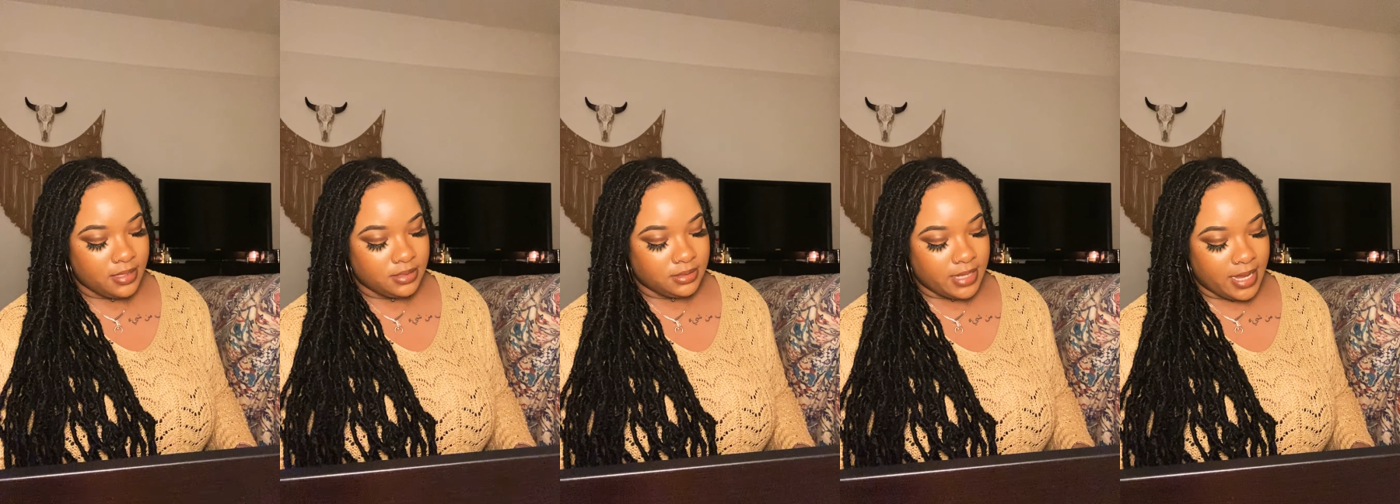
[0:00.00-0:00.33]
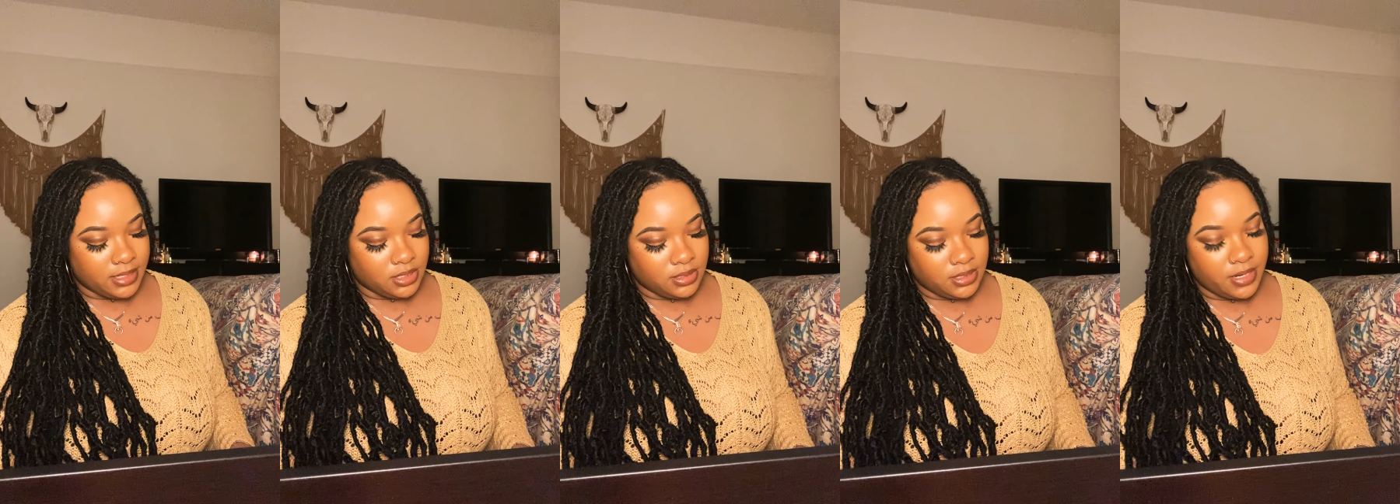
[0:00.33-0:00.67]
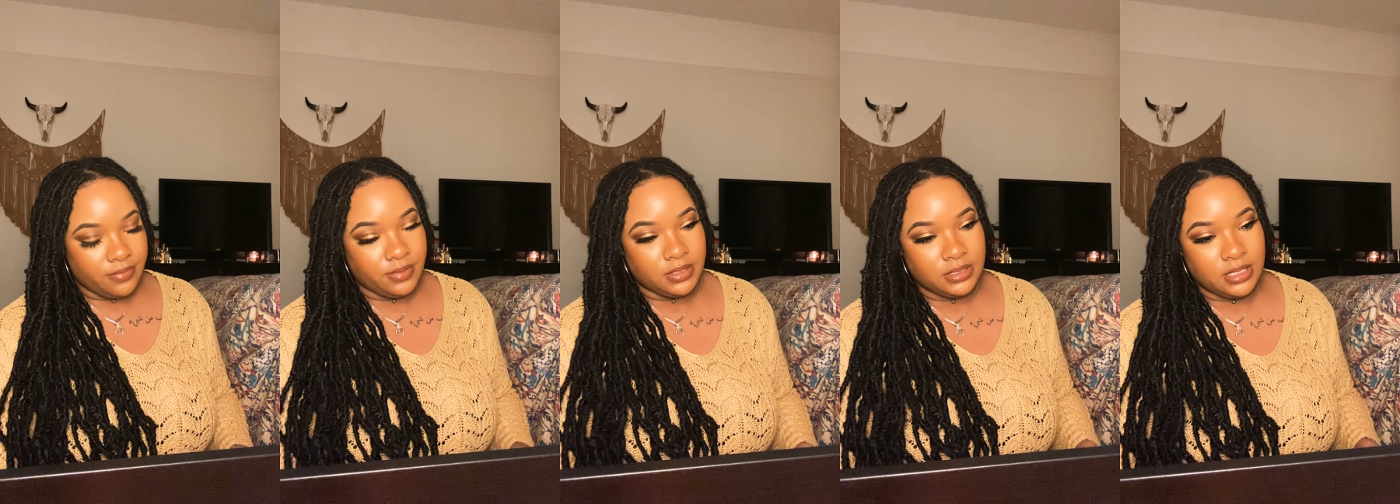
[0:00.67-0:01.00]

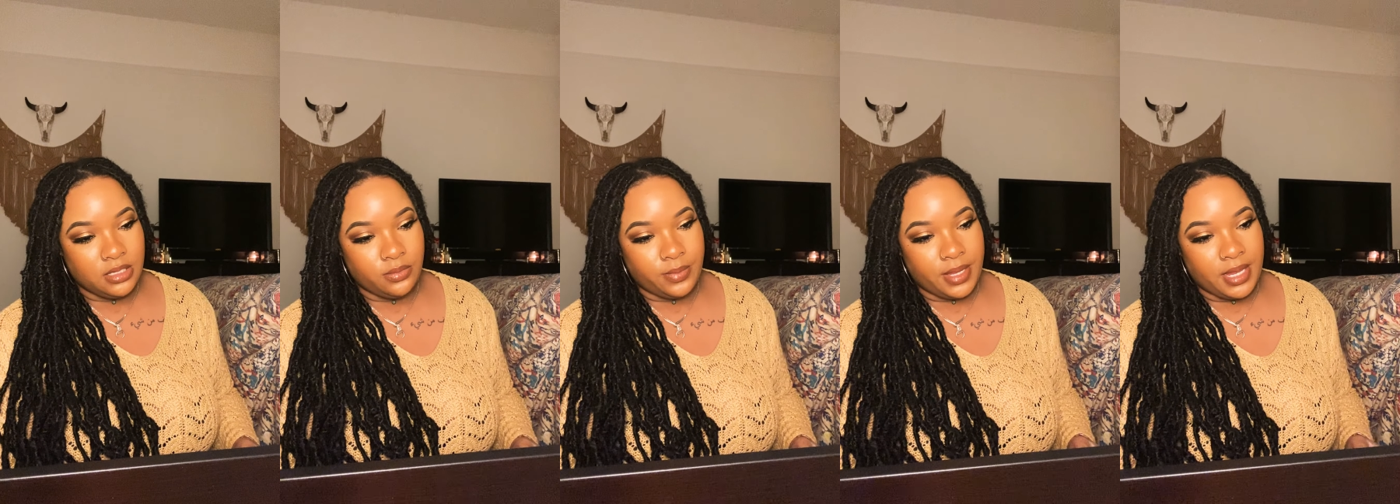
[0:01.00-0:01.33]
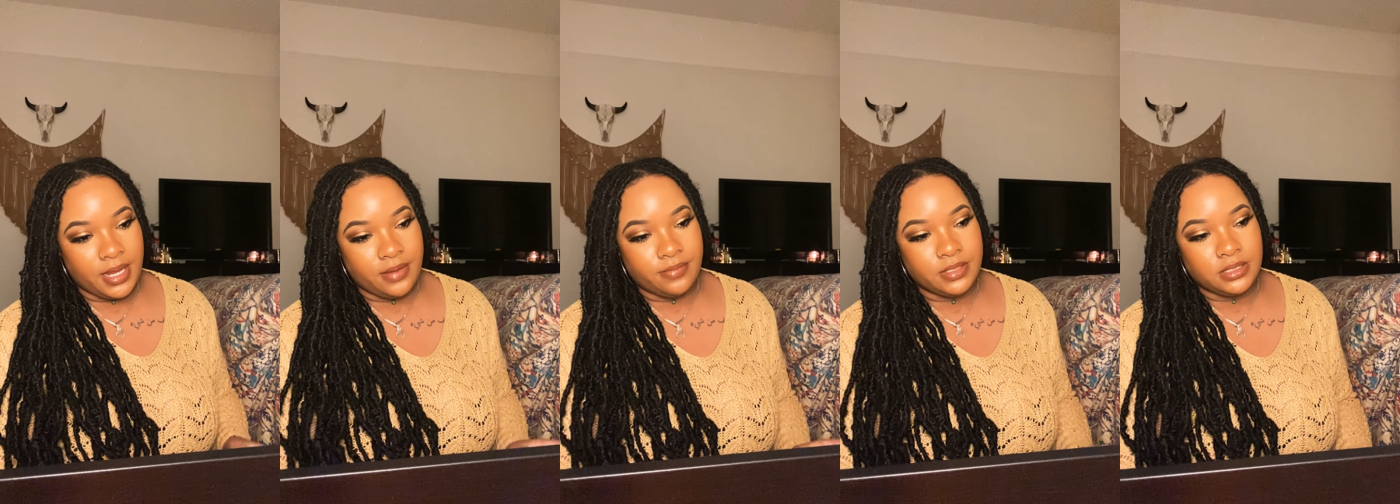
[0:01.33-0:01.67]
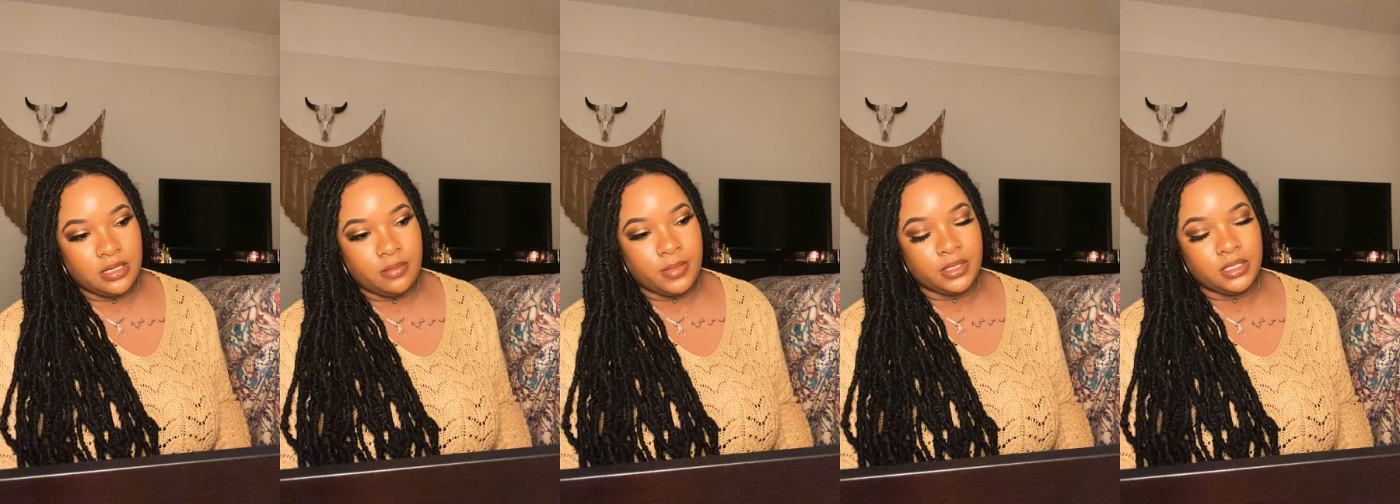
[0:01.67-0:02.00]
Sagittarius dealing with Aries
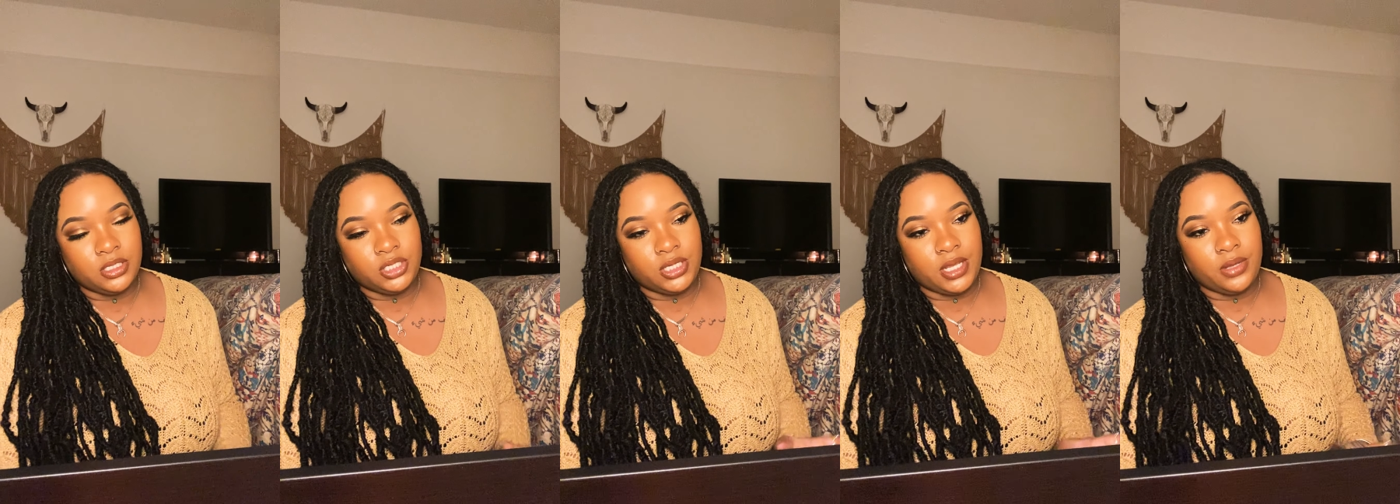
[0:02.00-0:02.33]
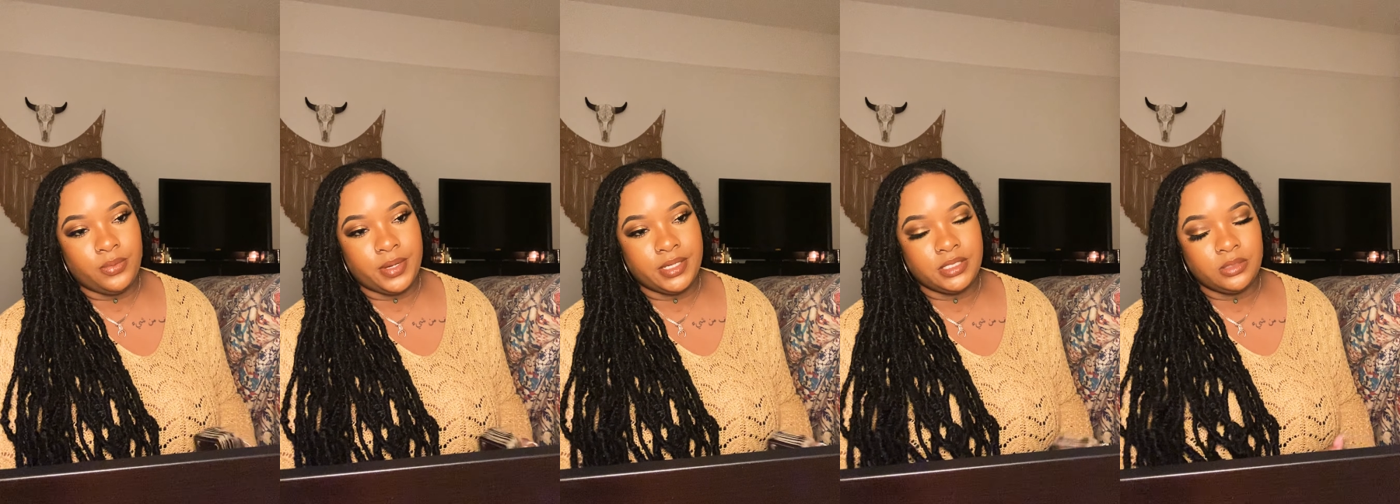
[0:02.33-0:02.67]
in the month of January.